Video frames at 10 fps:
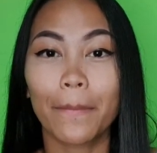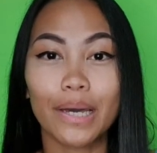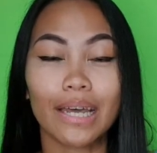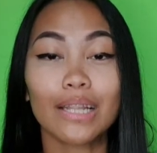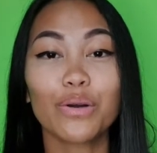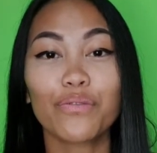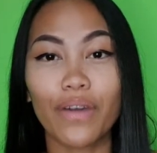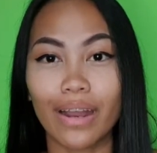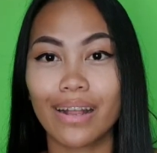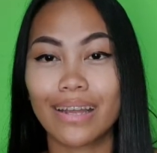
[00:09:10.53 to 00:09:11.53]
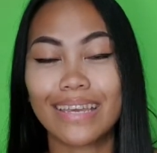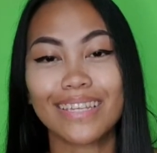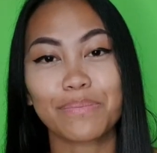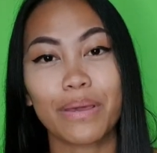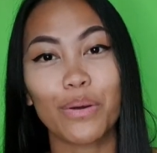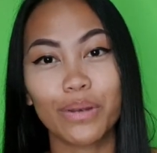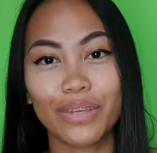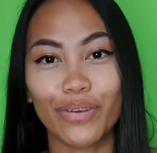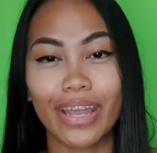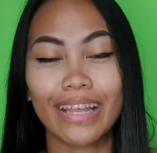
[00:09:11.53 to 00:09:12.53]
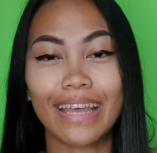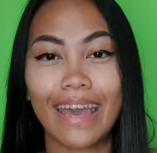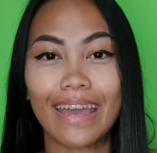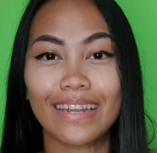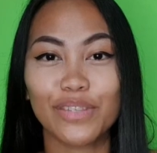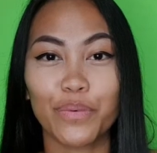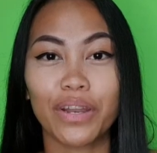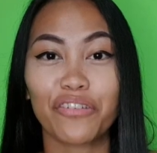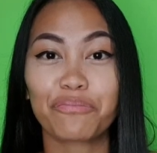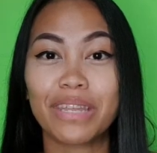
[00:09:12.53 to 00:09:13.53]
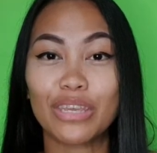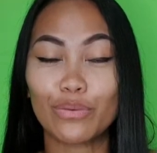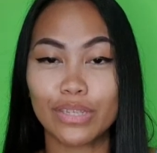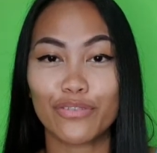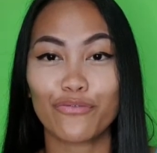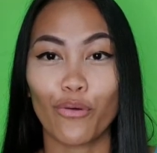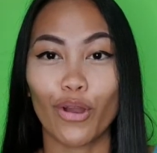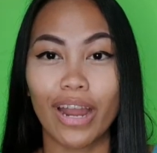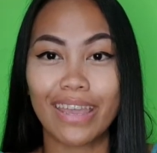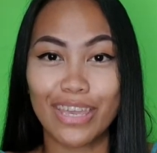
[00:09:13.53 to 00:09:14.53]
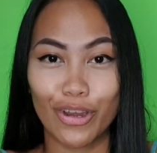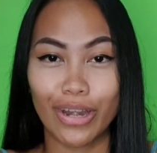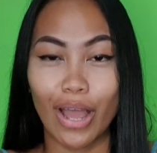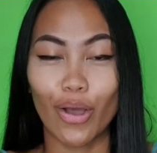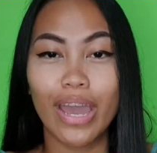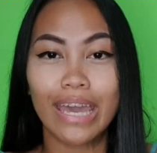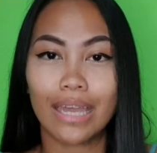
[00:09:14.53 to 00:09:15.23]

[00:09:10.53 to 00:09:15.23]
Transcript: but aloe vera is my holy grail, and it's what I've been using for a year now.